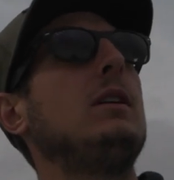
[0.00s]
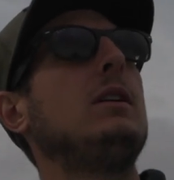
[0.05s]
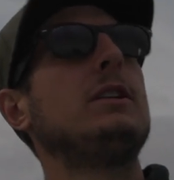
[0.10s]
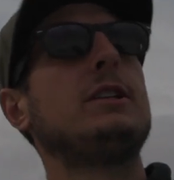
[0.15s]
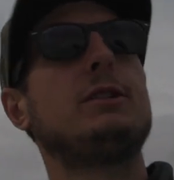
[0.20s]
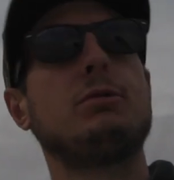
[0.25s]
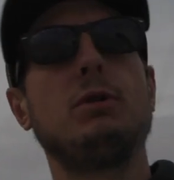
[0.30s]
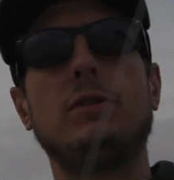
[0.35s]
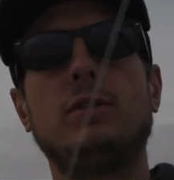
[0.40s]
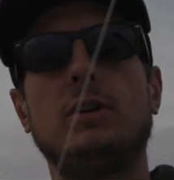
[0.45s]

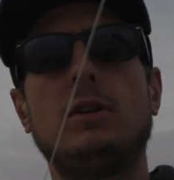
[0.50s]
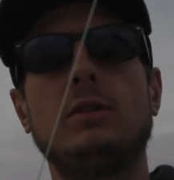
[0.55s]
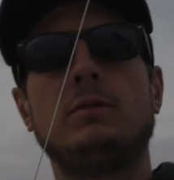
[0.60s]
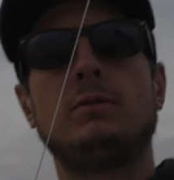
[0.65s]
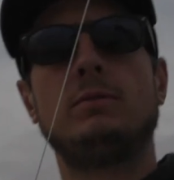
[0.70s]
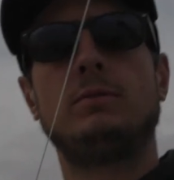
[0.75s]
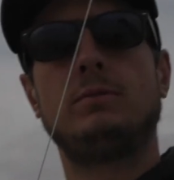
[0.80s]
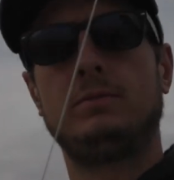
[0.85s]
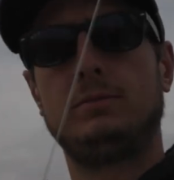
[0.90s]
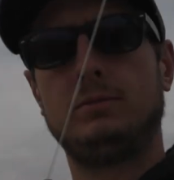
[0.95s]
swivel.
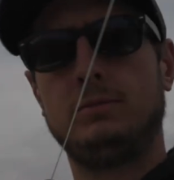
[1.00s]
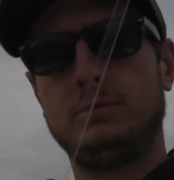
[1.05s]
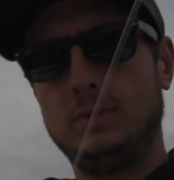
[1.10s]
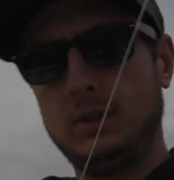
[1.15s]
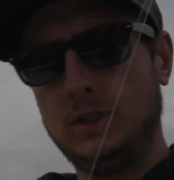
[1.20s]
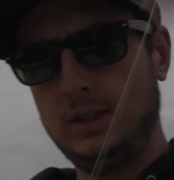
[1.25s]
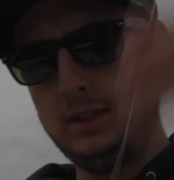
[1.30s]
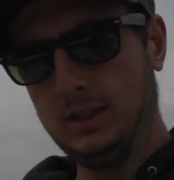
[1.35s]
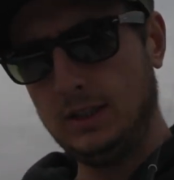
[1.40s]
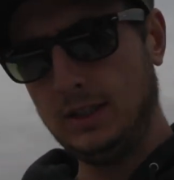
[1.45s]

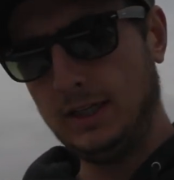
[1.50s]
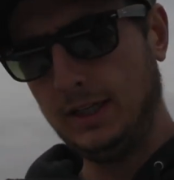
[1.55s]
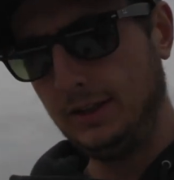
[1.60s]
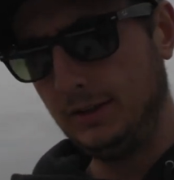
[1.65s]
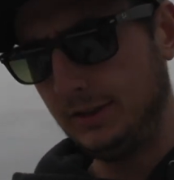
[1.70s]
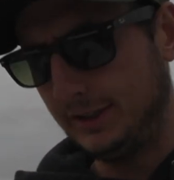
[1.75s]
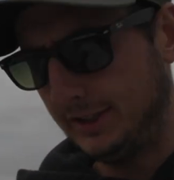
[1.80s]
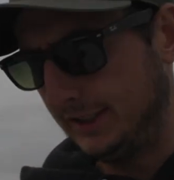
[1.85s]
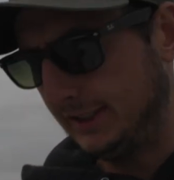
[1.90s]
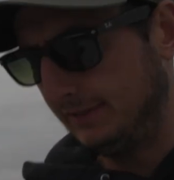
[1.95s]
I
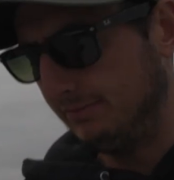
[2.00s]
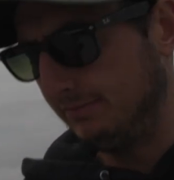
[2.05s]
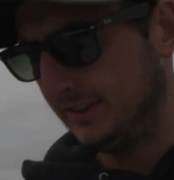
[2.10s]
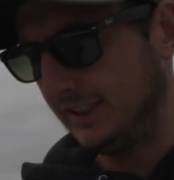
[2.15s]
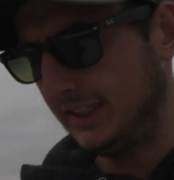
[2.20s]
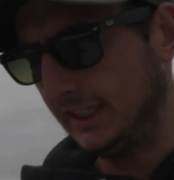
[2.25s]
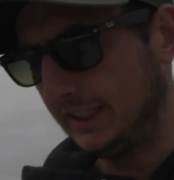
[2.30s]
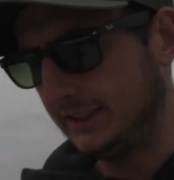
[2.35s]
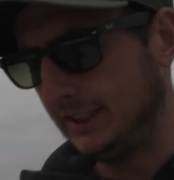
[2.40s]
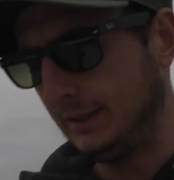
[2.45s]
use
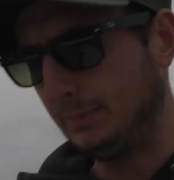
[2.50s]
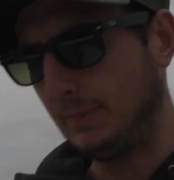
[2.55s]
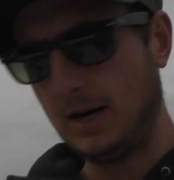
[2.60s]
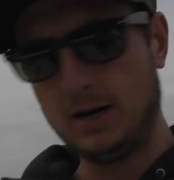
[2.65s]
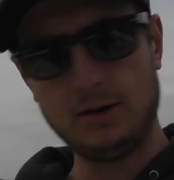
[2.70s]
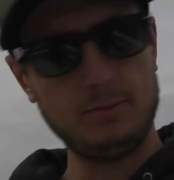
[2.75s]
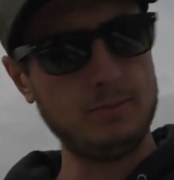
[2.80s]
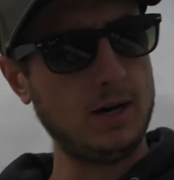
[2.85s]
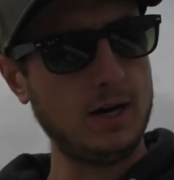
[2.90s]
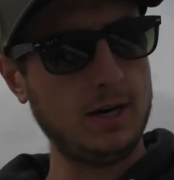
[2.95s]
sixty
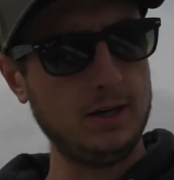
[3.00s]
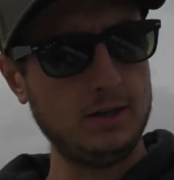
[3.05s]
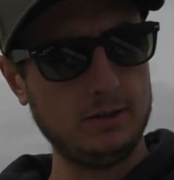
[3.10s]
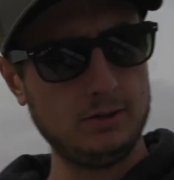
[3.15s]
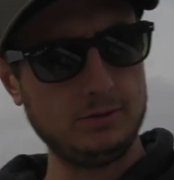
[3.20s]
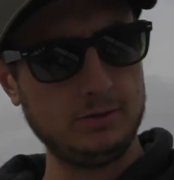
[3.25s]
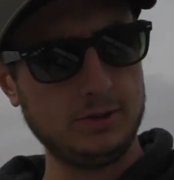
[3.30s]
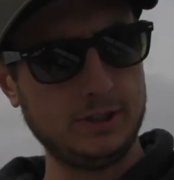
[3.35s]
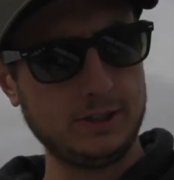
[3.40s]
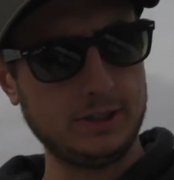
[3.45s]
pound
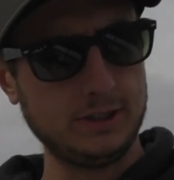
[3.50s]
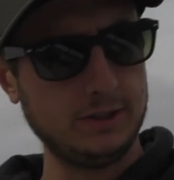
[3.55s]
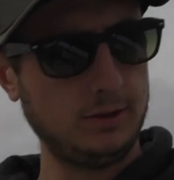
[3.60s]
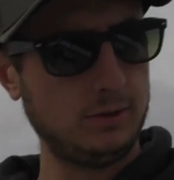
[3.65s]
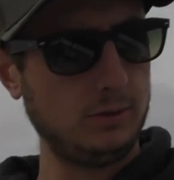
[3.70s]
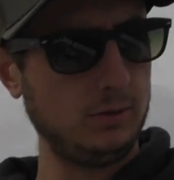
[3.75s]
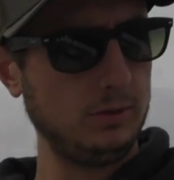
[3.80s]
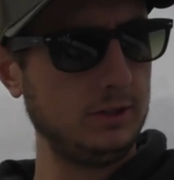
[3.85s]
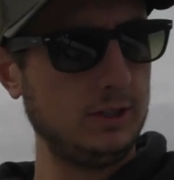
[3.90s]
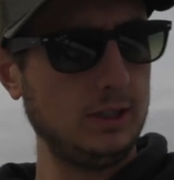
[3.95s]
mono just because it
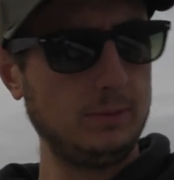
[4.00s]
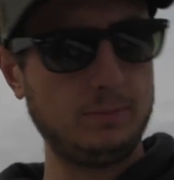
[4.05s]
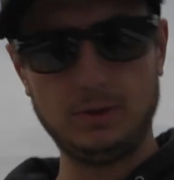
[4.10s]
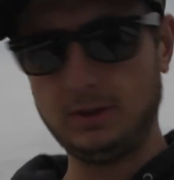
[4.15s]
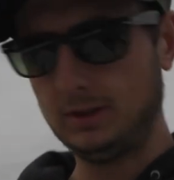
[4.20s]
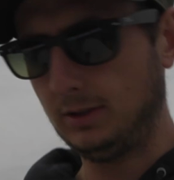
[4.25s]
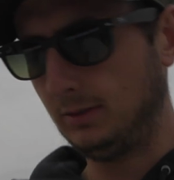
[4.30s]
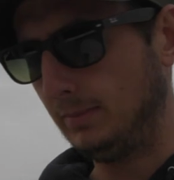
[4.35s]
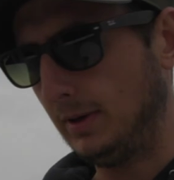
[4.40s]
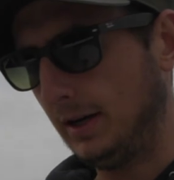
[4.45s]
holds up a
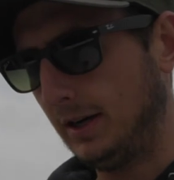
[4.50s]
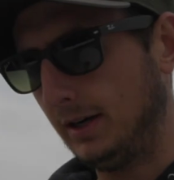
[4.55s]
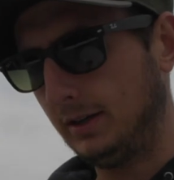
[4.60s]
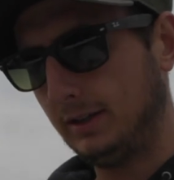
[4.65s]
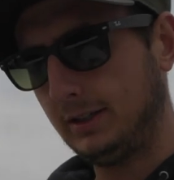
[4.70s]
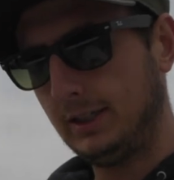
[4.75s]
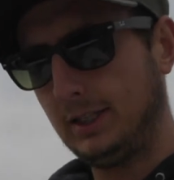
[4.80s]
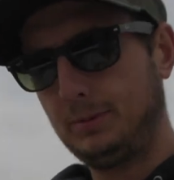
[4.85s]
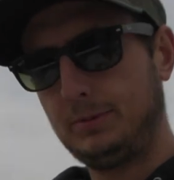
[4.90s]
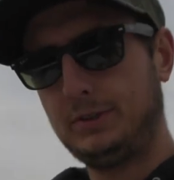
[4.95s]
little
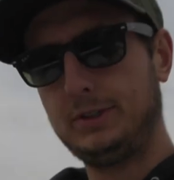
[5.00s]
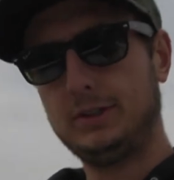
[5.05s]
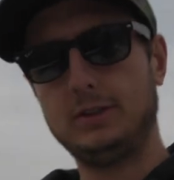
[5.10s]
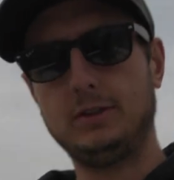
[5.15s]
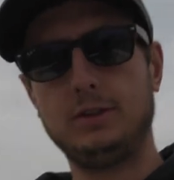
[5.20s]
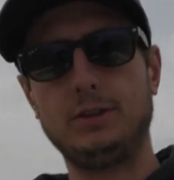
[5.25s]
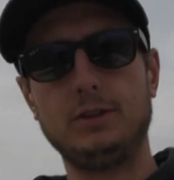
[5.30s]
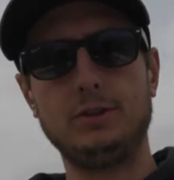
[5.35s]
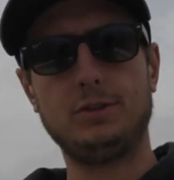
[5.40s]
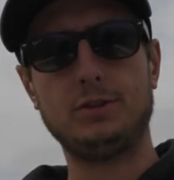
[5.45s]
better, keeps
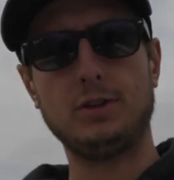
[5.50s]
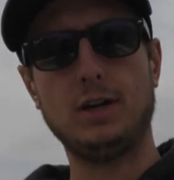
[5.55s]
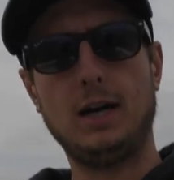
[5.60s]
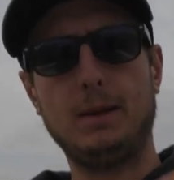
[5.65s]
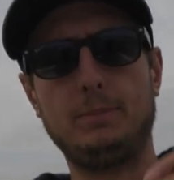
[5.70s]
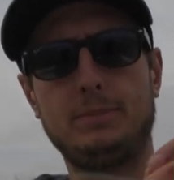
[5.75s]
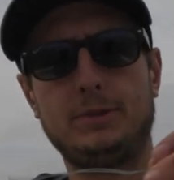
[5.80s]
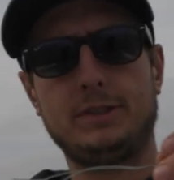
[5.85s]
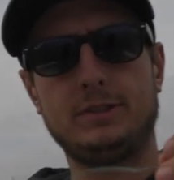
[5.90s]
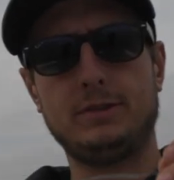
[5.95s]
your your
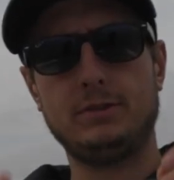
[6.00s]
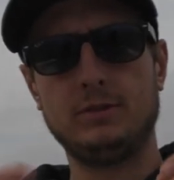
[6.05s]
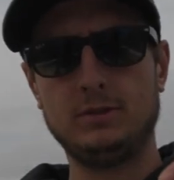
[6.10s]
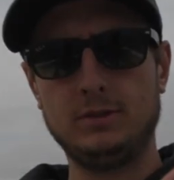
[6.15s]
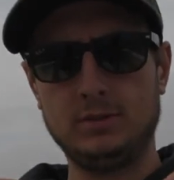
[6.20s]
drops,